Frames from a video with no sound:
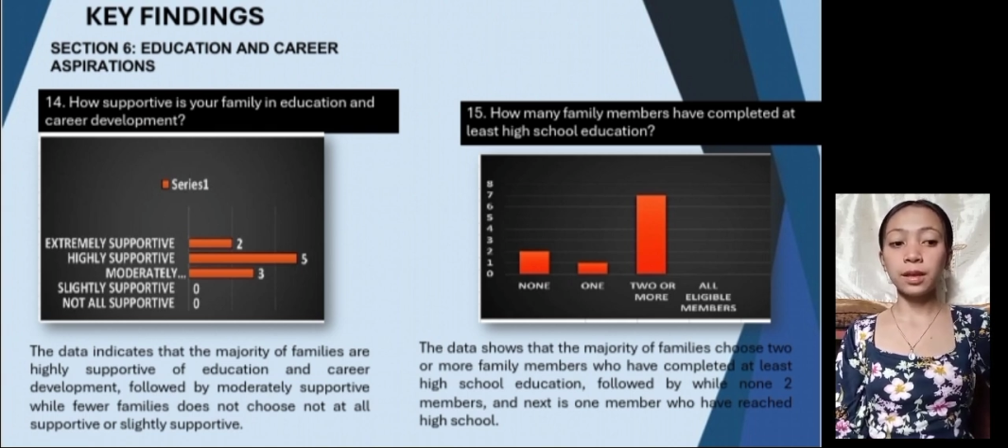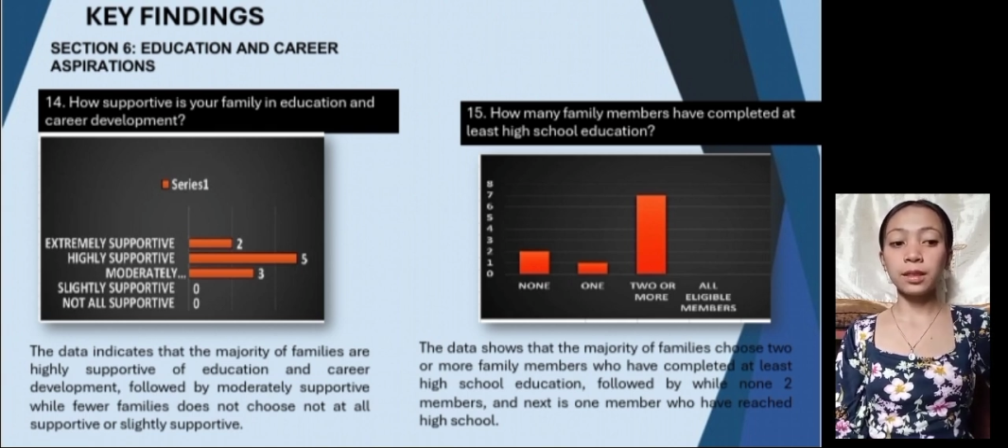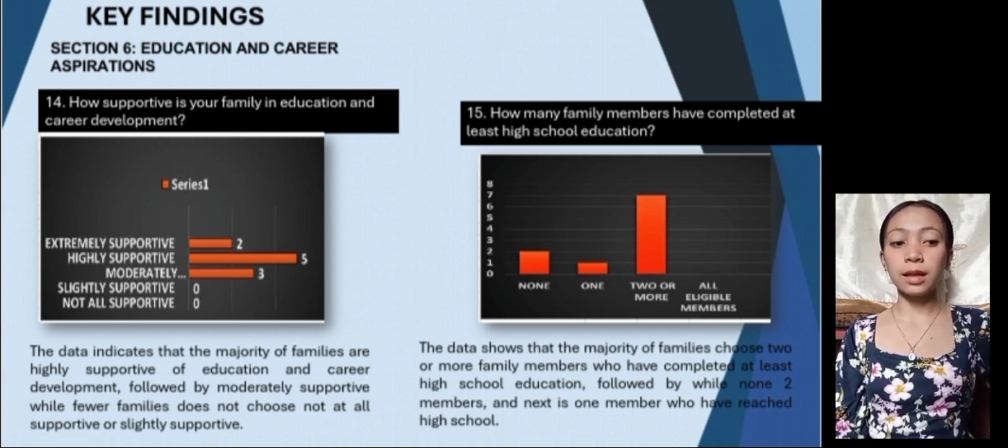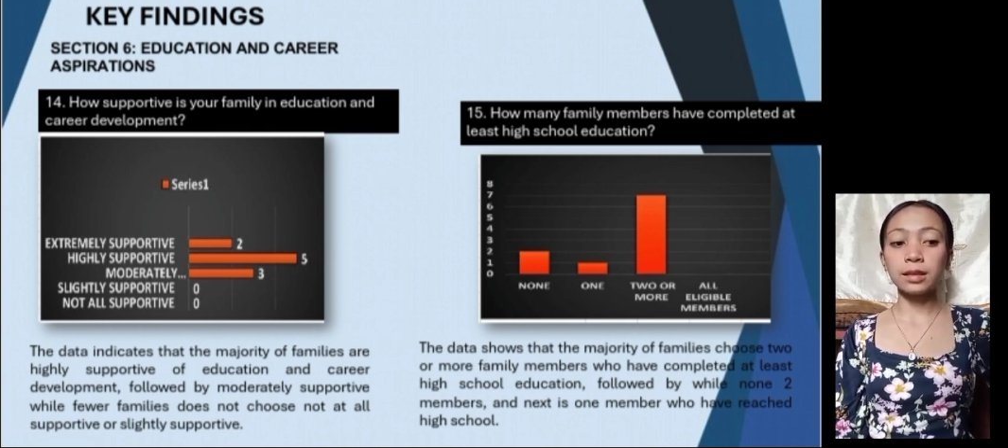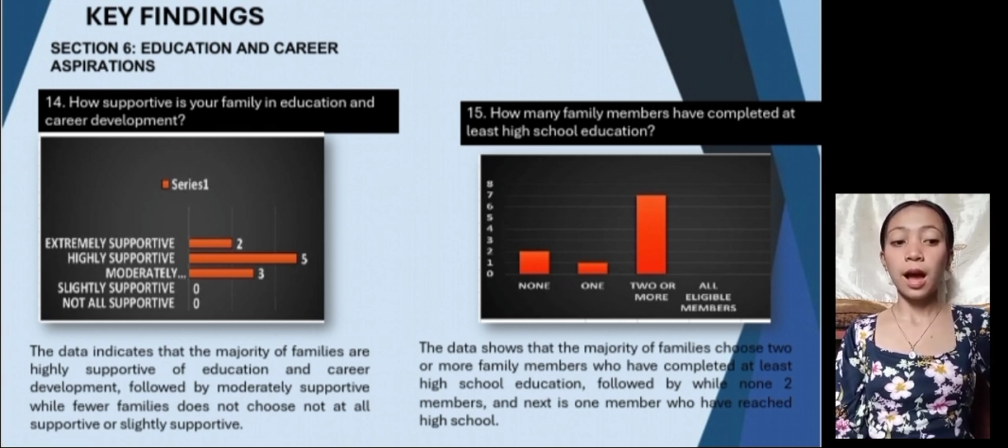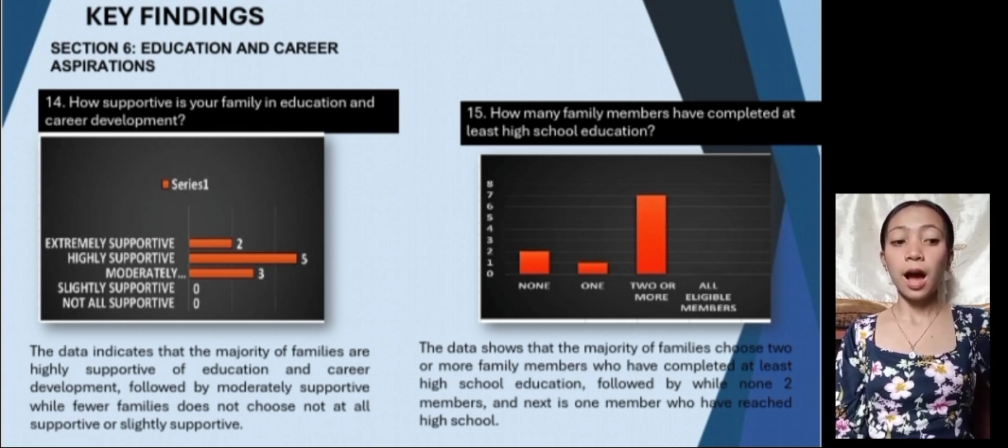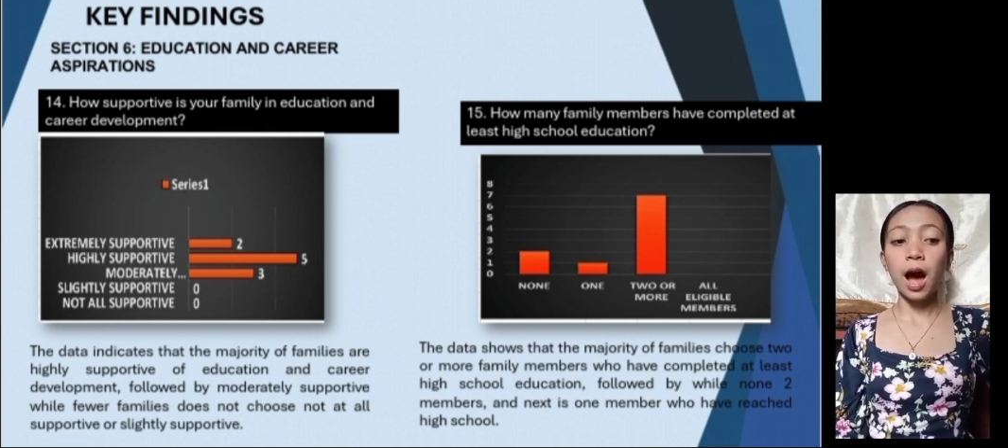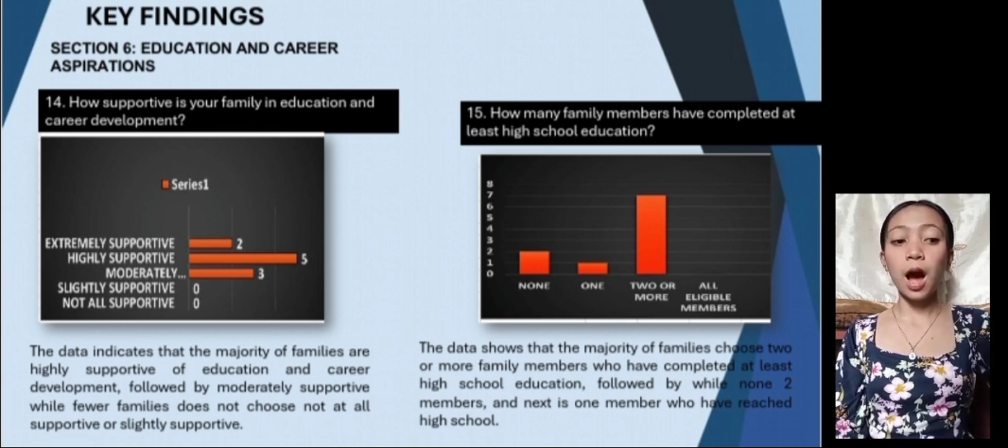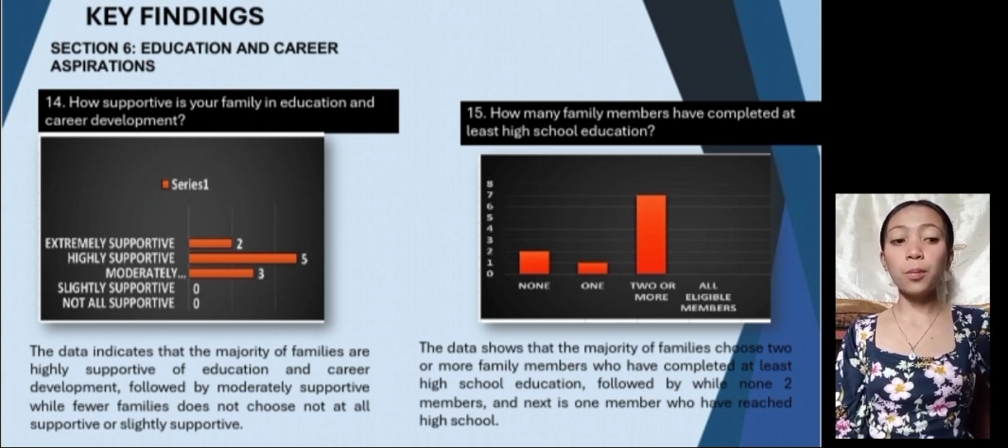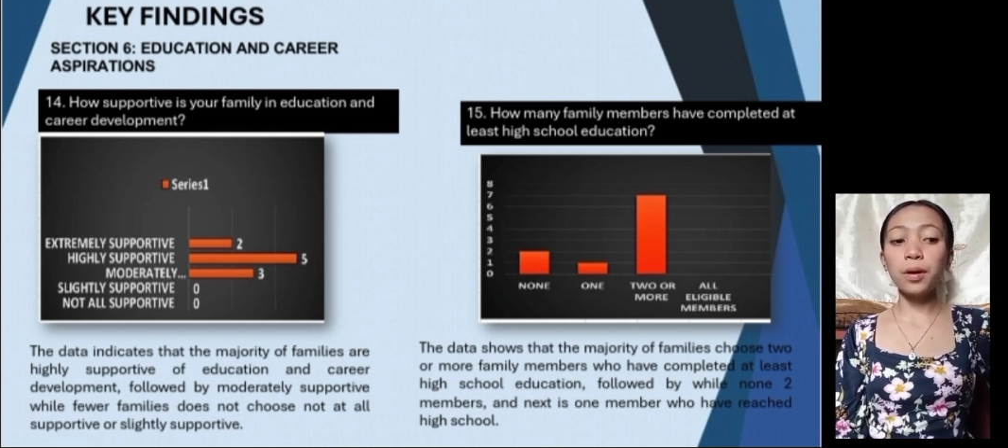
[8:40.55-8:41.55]
that
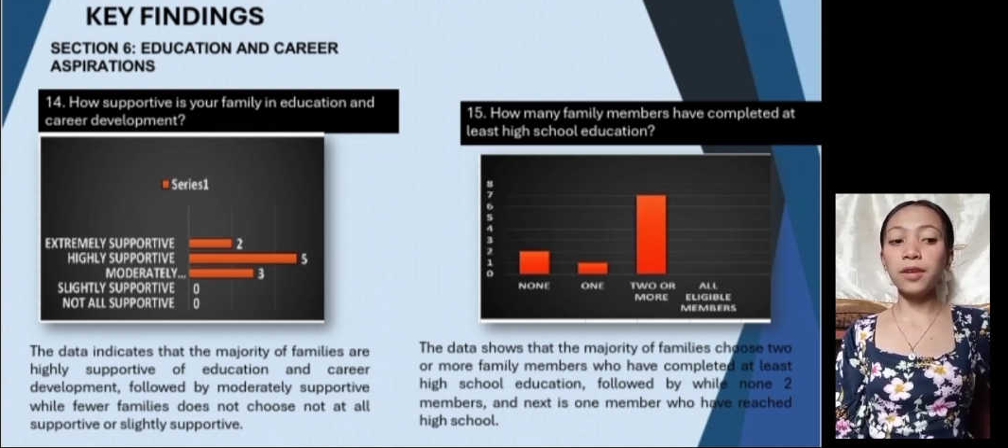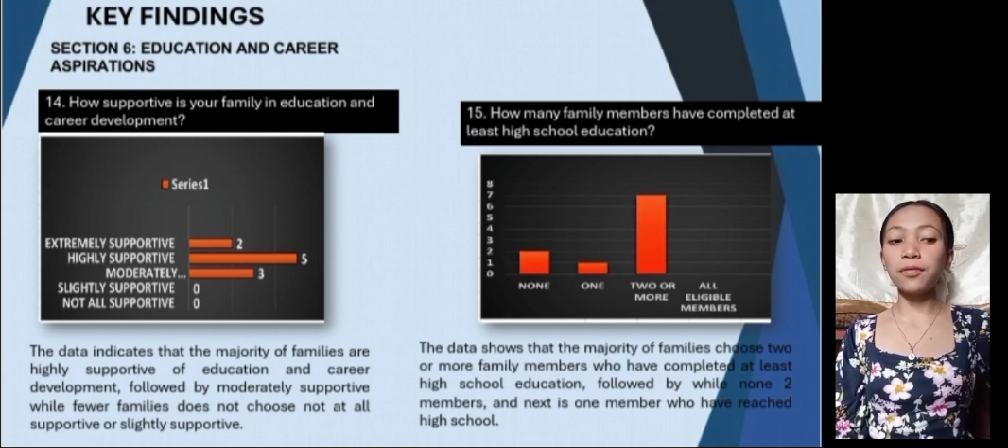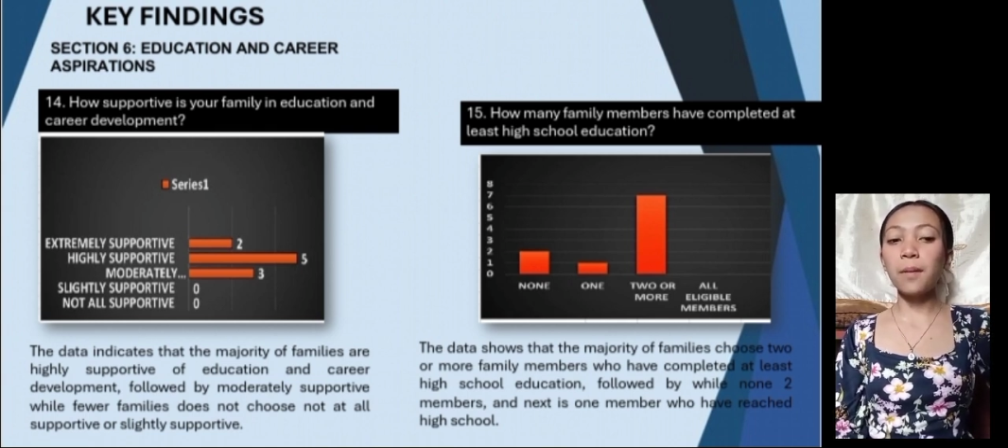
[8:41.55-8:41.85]
how many